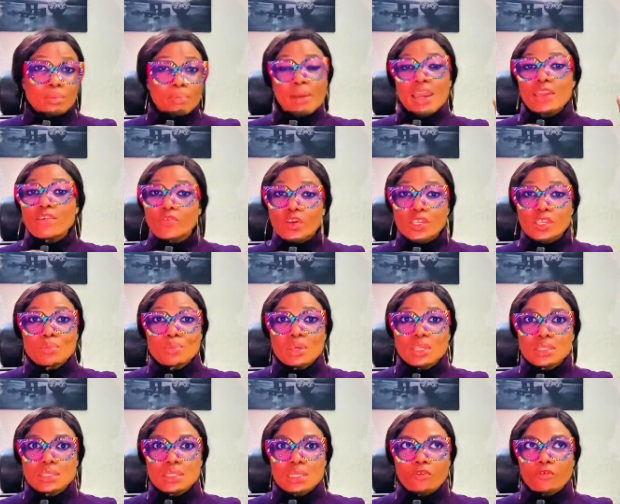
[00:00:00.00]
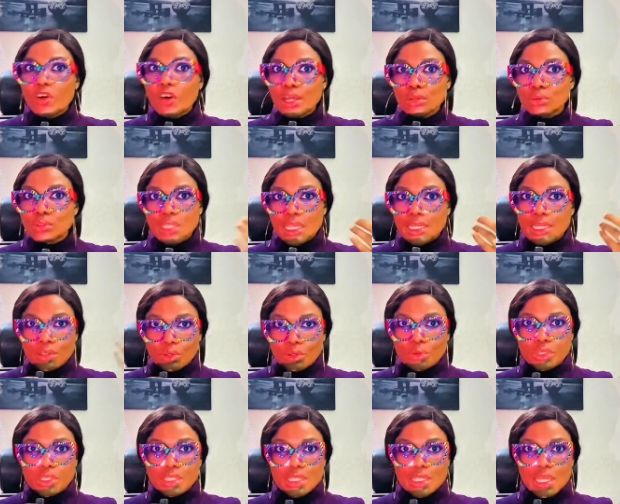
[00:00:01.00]
my investment value started
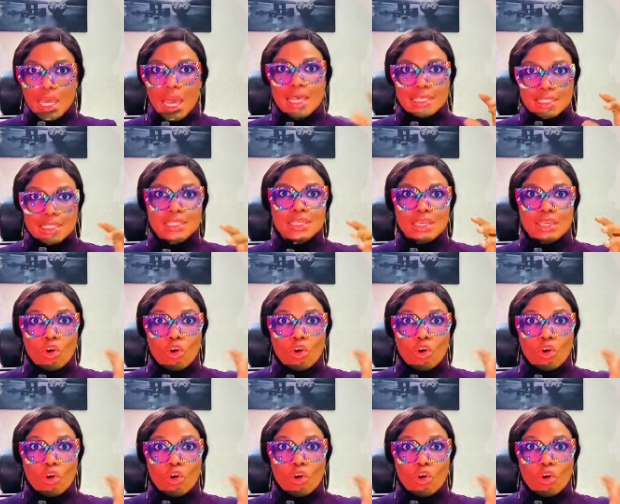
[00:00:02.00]
increasing as the